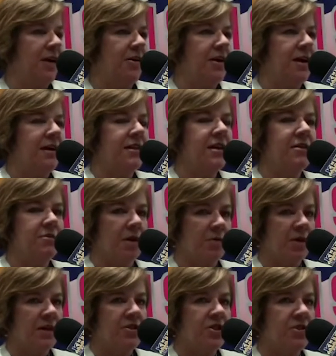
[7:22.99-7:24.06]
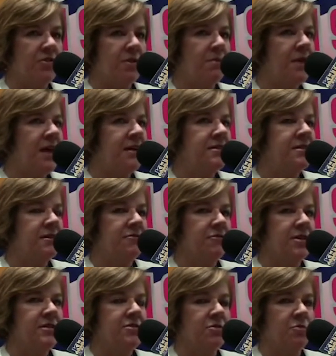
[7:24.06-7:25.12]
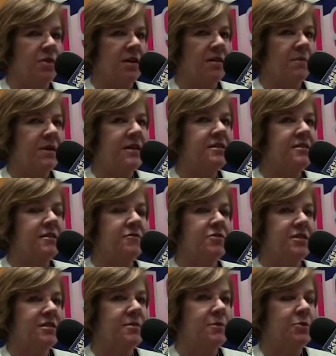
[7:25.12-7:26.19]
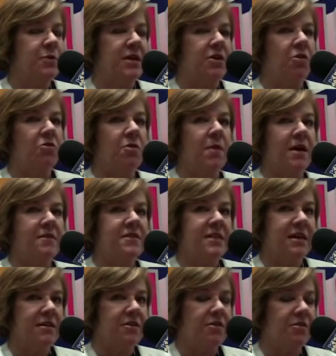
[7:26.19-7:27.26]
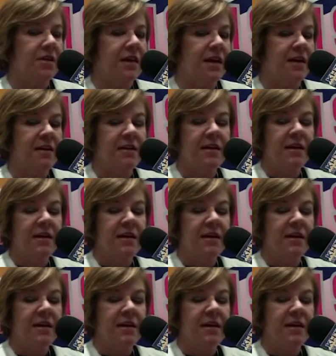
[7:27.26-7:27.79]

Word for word: Got it. And I think I want to share the main difference or one of the biggest differences between Oakmont of Santa Clarita